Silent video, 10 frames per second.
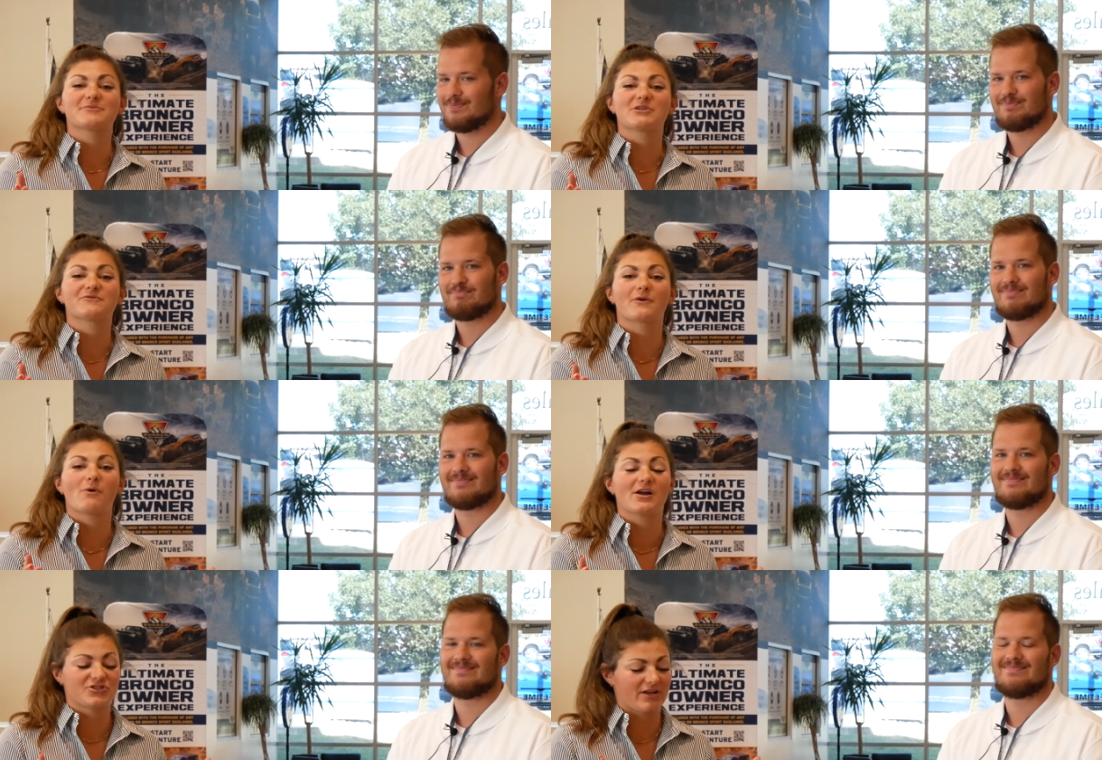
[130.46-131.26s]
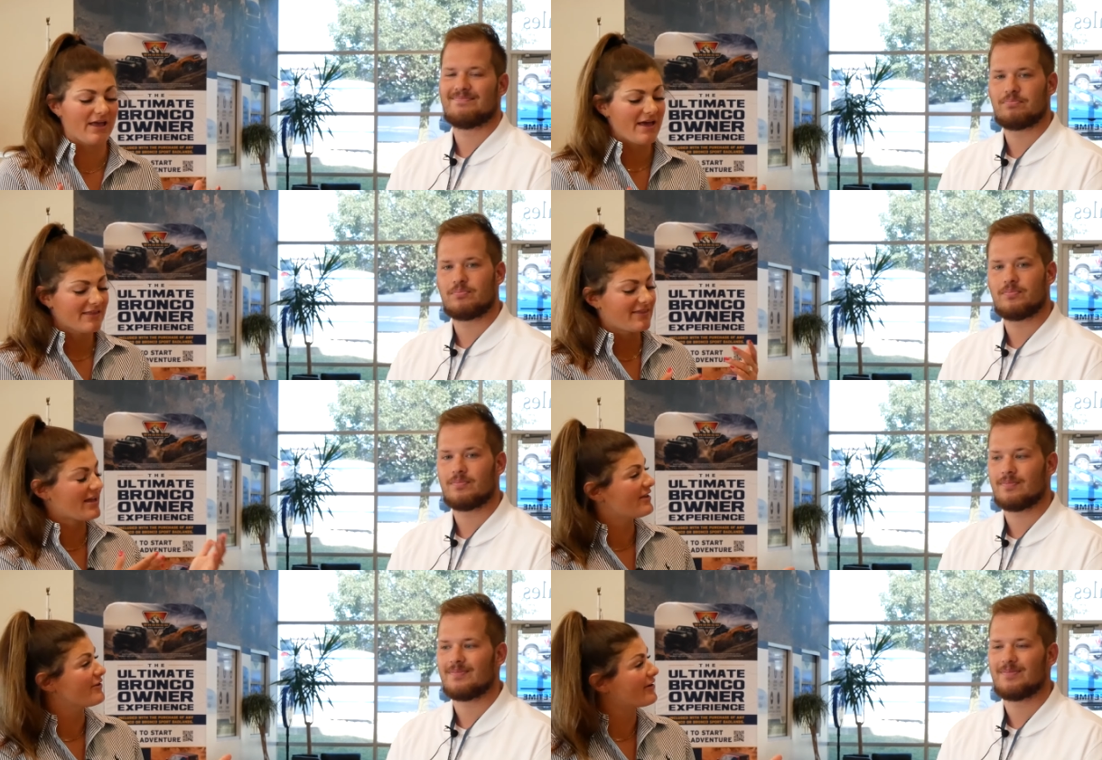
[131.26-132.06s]
Speaker 1: so much for watching.
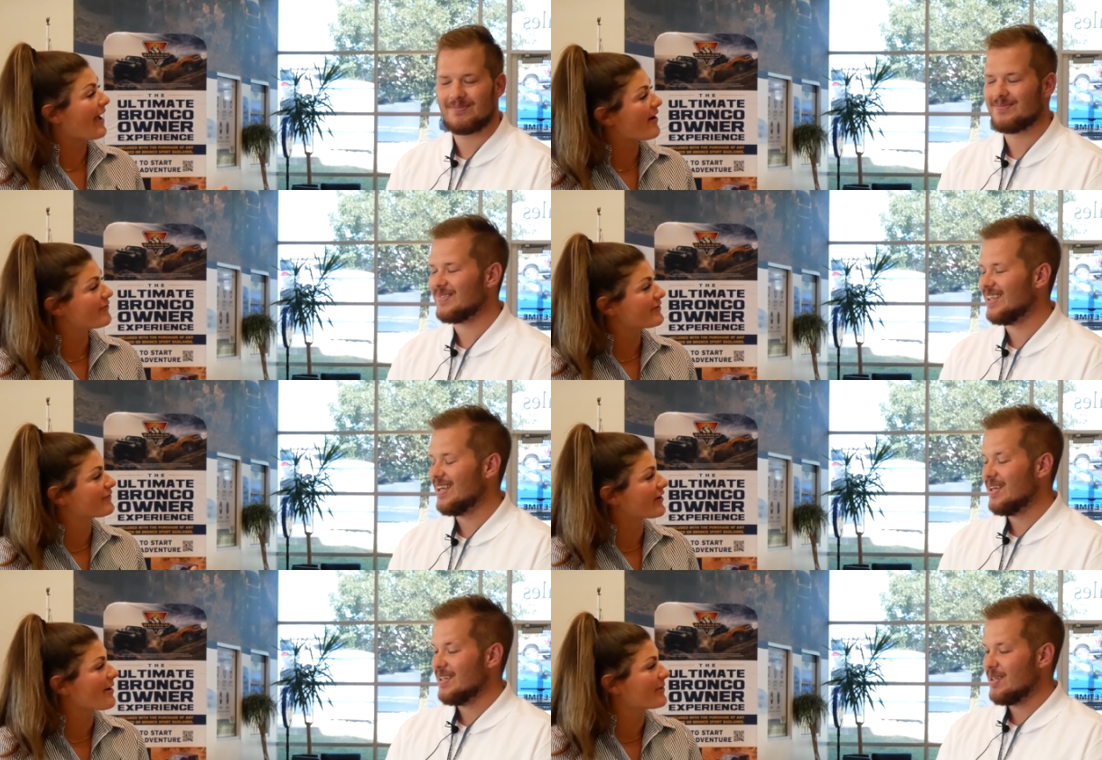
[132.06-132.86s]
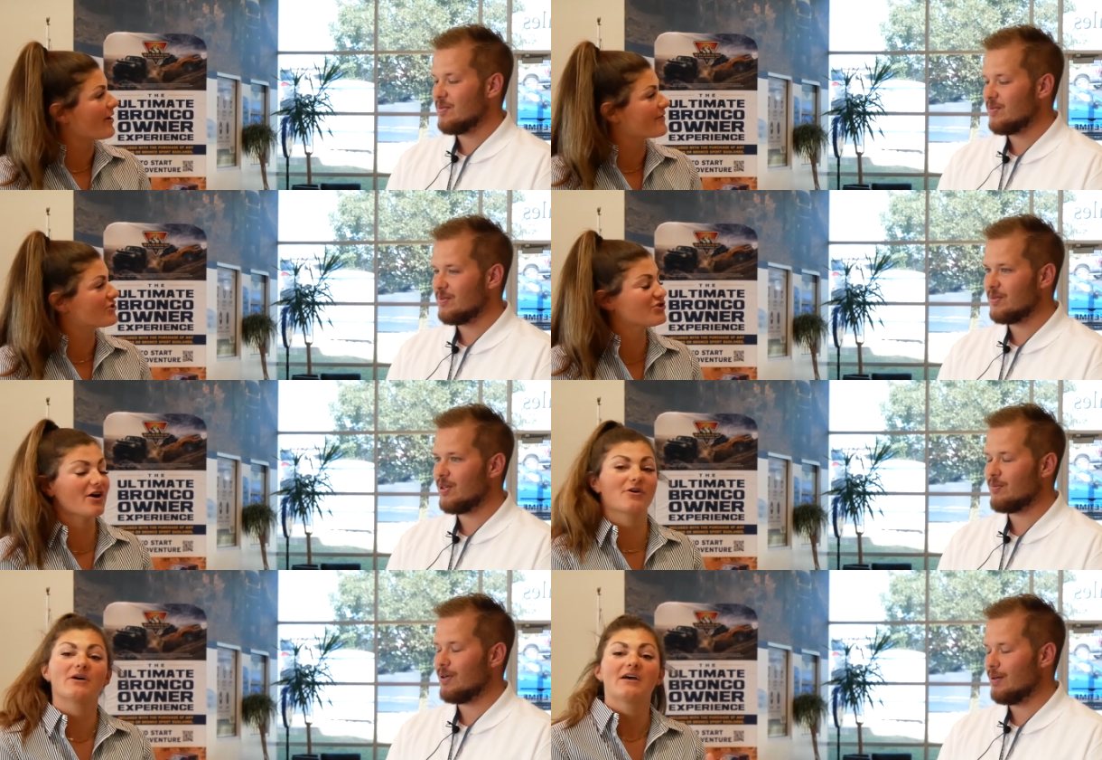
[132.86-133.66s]
Thank you to Kalvin for coming on the
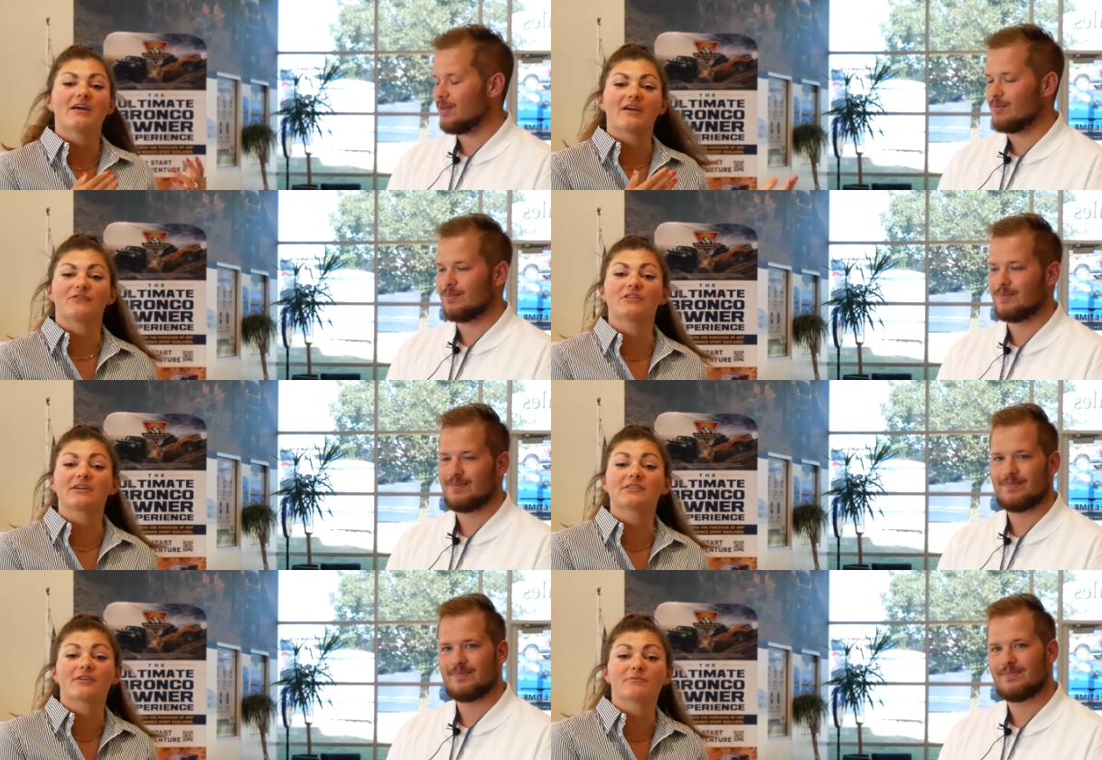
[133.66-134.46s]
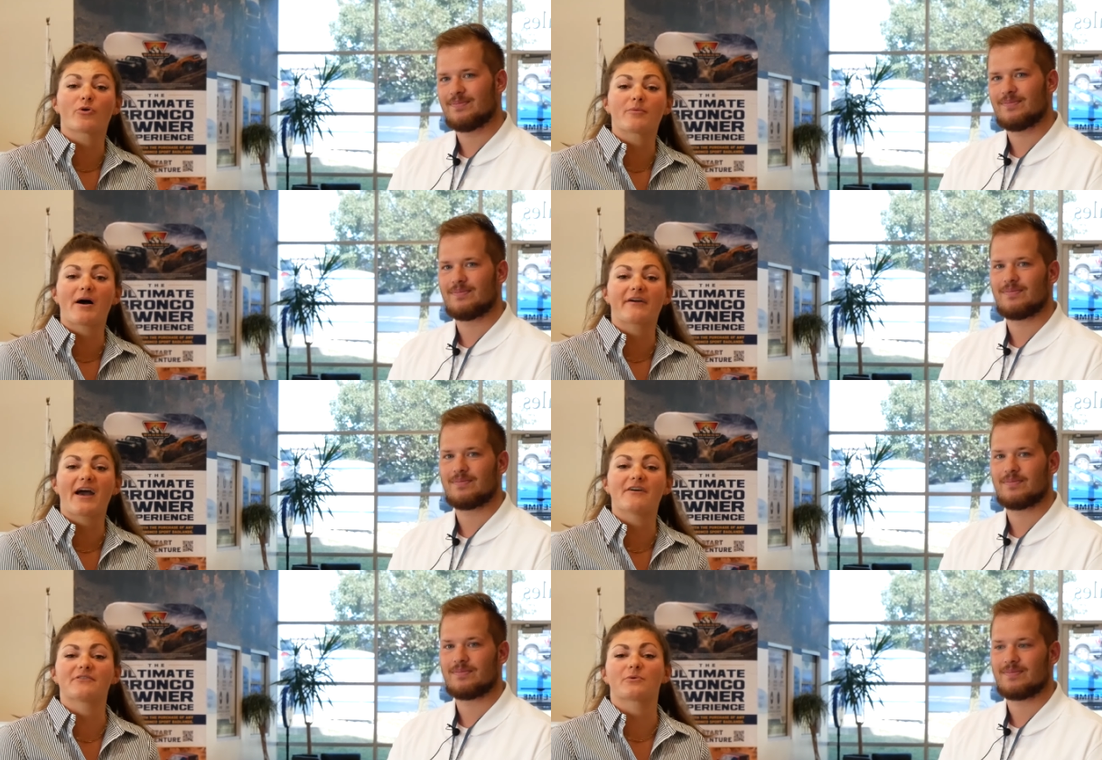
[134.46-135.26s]
show. If you'd like to learn more about
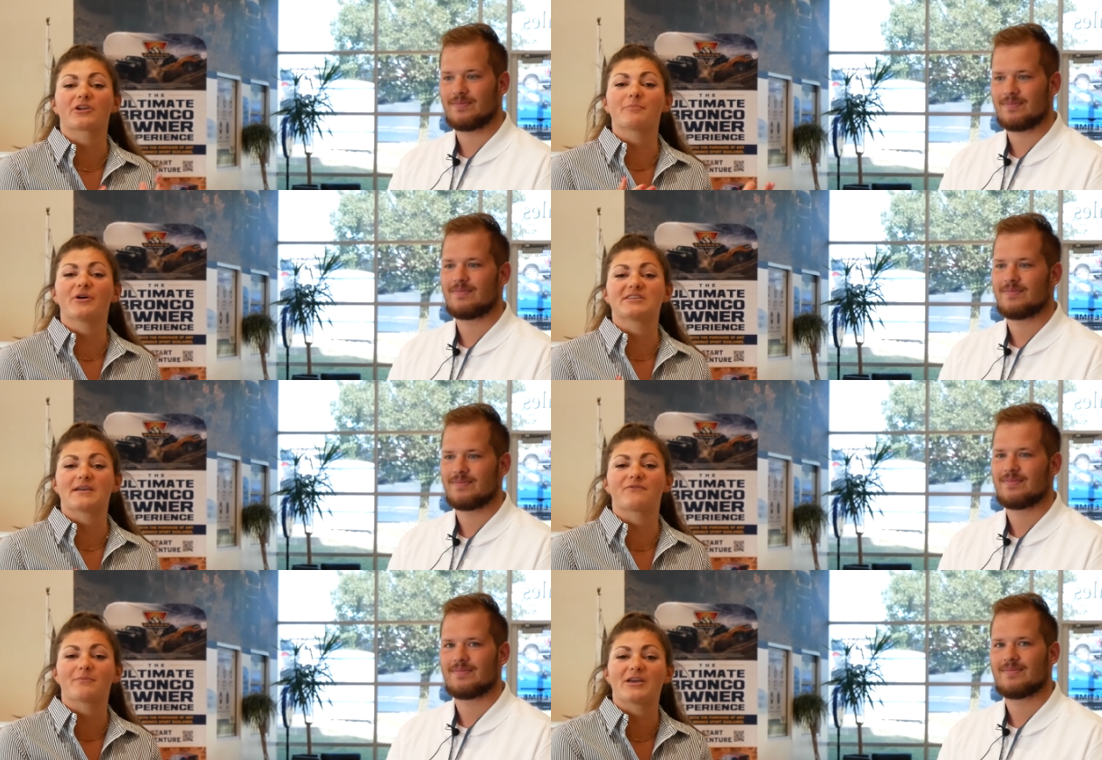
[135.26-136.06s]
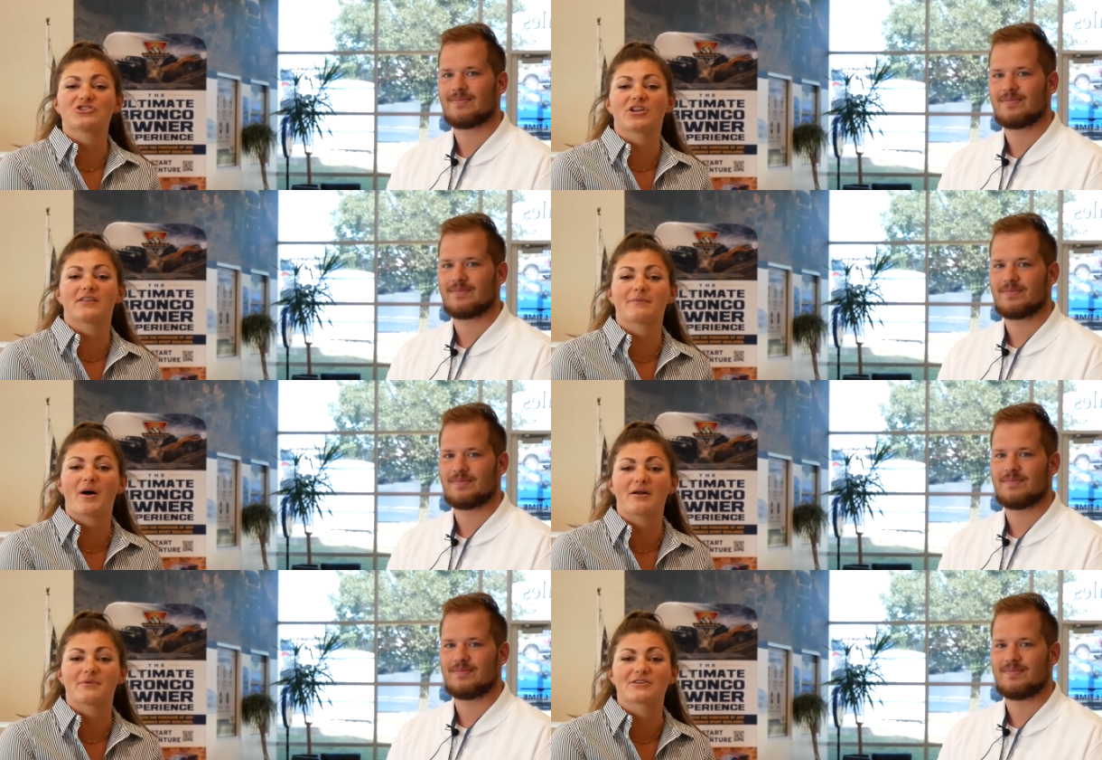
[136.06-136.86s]
Kalvin, we're going to put his information at the
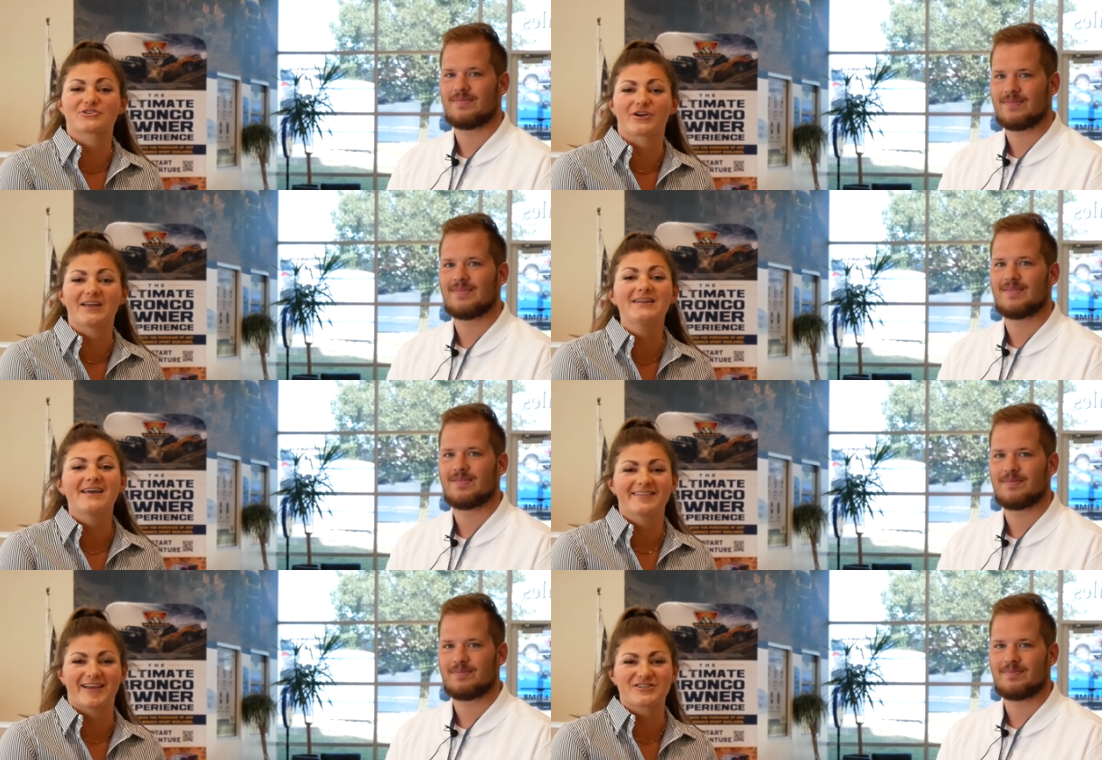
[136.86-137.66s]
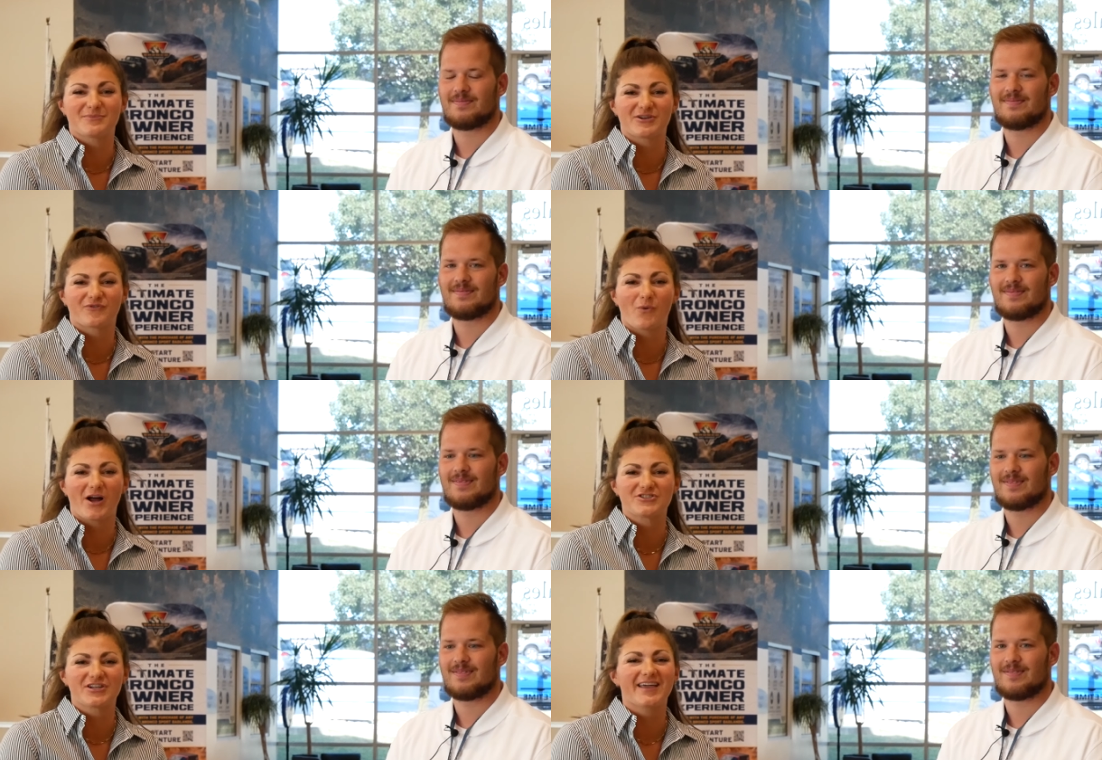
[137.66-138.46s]
bottom of the screen. Thanks so much for
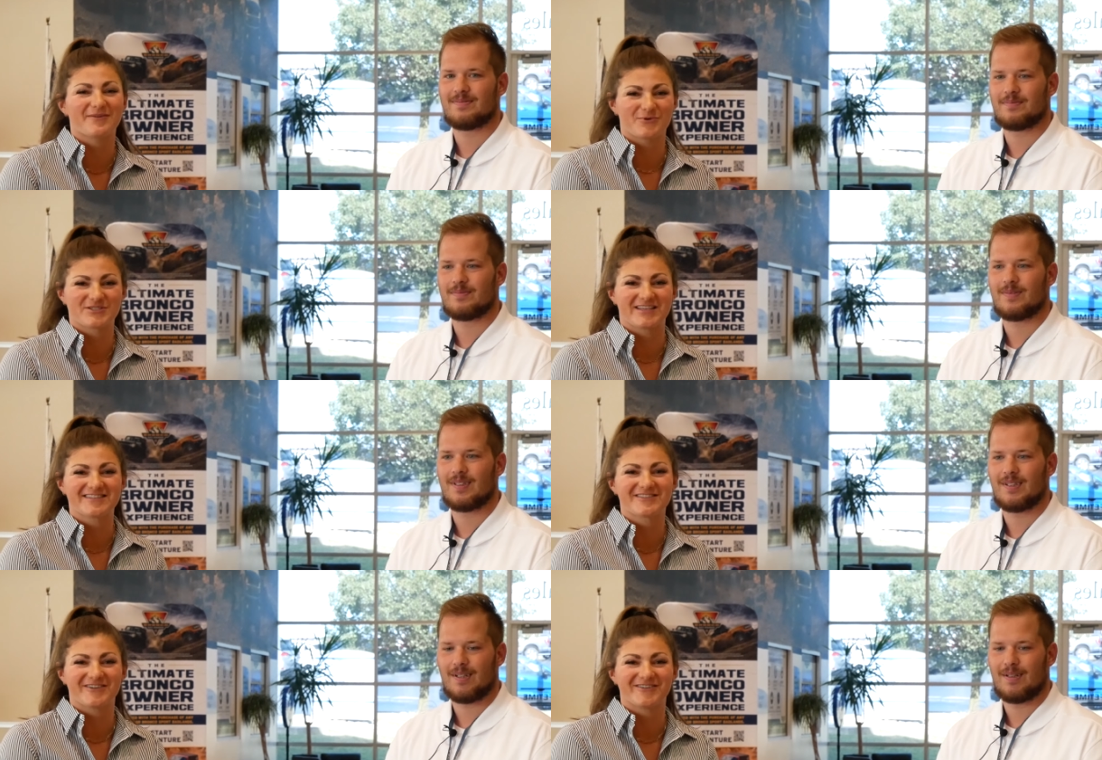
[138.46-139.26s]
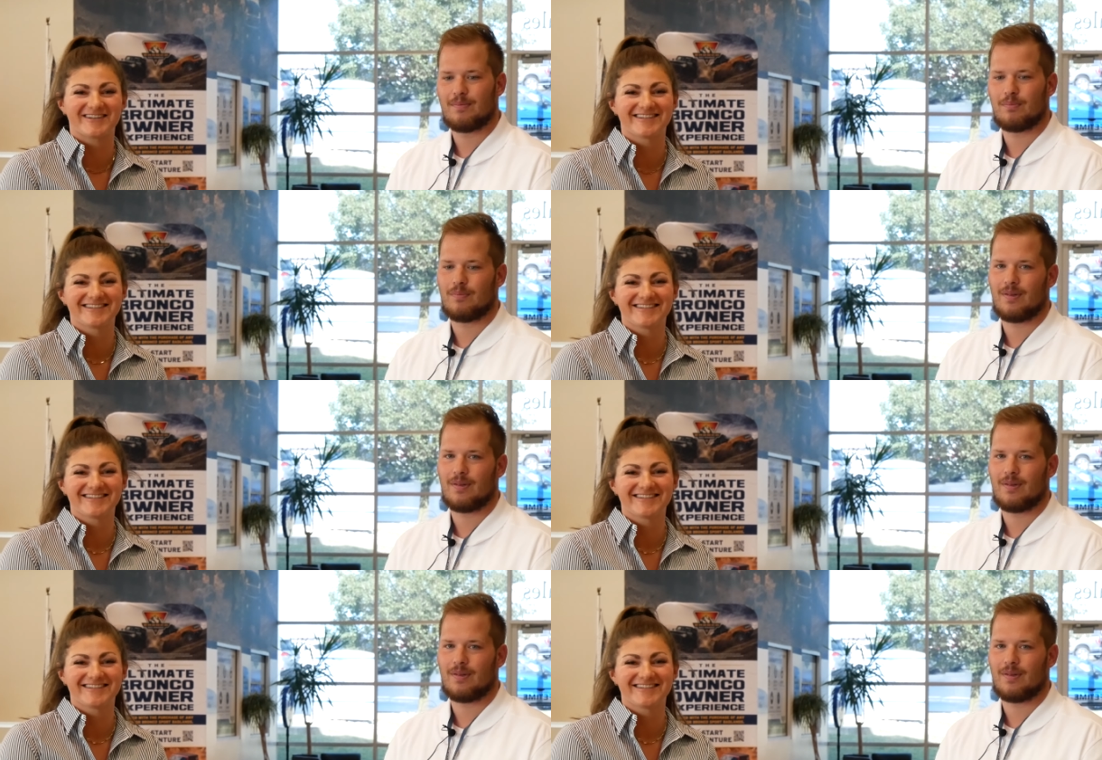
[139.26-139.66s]
watching, and we'll see you soon.